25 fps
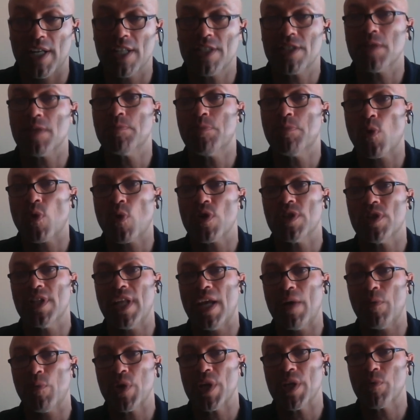It's important
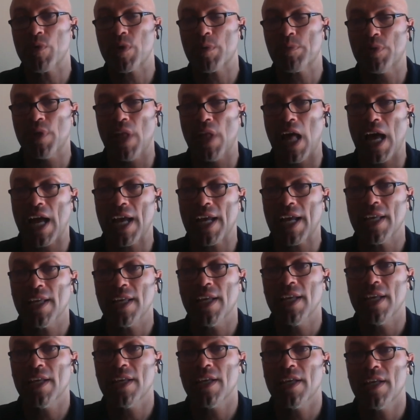that we reply
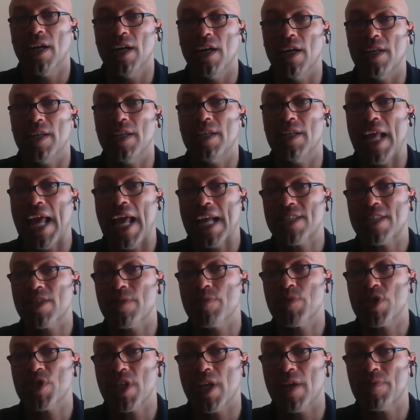and add
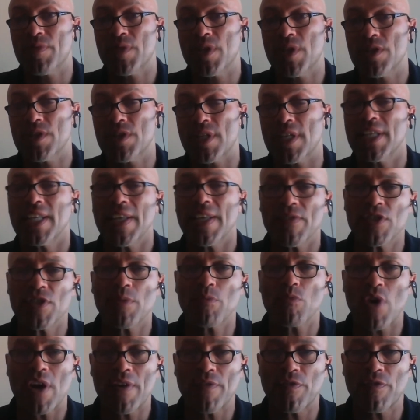some substance and give
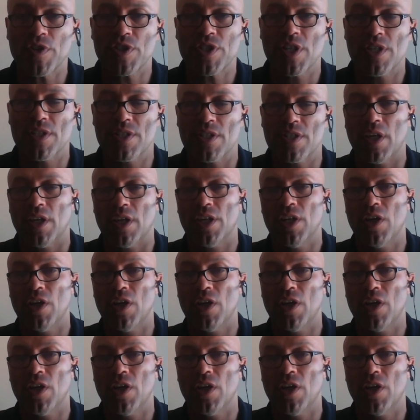some references.